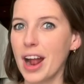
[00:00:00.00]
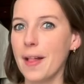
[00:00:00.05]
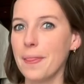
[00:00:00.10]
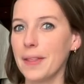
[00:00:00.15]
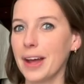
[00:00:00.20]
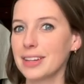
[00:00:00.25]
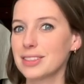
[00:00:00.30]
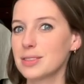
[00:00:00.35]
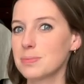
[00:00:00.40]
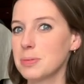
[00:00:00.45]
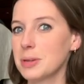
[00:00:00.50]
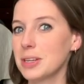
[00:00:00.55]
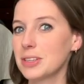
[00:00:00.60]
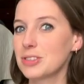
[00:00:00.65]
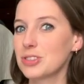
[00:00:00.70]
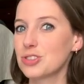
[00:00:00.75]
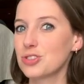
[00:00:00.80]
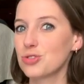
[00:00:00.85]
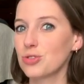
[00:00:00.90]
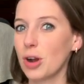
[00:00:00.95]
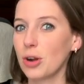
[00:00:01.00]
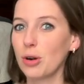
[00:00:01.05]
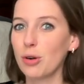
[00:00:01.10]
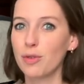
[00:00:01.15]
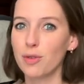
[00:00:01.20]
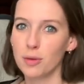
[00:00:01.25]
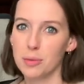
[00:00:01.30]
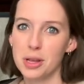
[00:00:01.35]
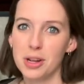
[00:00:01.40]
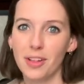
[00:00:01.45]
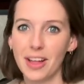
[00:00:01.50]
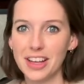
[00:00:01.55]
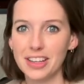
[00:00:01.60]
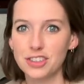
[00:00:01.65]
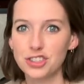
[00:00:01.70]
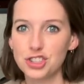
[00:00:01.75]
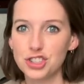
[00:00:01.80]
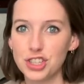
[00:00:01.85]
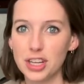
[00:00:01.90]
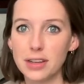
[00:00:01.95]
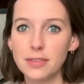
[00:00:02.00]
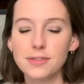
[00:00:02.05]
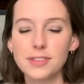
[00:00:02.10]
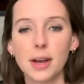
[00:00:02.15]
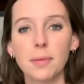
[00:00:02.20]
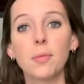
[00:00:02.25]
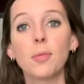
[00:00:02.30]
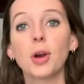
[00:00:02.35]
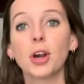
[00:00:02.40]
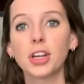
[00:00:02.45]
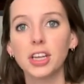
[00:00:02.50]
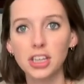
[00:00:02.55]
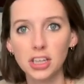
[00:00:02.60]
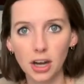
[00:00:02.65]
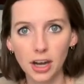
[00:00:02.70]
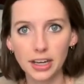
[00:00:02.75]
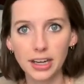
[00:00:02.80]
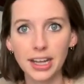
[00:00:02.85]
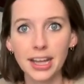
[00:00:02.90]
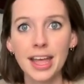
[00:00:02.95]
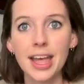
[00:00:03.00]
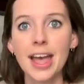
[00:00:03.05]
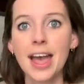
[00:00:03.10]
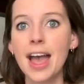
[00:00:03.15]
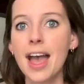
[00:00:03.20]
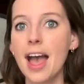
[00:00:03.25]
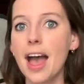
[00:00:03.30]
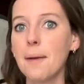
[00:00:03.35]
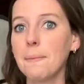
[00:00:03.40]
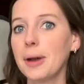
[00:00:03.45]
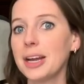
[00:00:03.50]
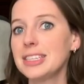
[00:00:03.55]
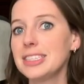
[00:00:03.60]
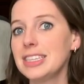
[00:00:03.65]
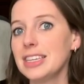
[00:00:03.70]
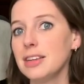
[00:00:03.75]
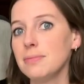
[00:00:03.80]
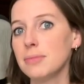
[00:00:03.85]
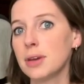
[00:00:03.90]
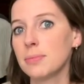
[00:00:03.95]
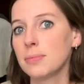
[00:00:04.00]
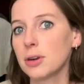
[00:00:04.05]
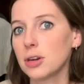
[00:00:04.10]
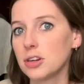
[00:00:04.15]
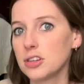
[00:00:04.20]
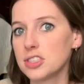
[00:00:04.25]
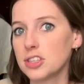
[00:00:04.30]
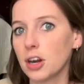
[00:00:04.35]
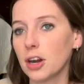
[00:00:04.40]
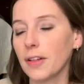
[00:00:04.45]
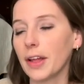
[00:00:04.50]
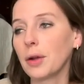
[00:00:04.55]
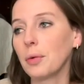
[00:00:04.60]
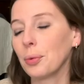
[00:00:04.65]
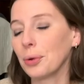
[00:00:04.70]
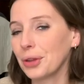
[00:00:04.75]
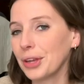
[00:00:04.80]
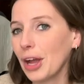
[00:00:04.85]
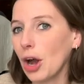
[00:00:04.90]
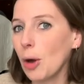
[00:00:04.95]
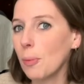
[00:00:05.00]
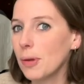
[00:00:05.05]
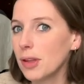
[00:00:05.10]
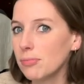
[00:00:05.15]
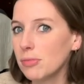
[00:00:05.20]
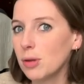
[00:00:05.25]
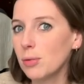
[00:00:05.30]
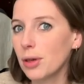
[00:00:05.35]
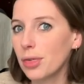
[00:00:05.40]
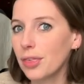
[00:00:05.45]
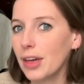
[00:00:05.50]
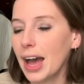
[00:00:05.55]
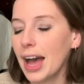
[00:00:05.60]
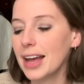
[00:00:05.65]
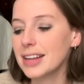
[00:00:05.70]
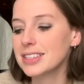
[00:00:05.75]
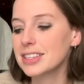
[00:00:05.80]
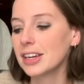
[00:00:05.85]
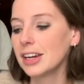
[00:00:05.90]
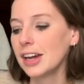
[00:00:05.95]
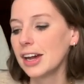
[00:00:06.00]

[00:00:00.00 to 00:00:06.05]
And that's been a struggle for me to like shift. I'm working on it and my team members are like really helping me with that.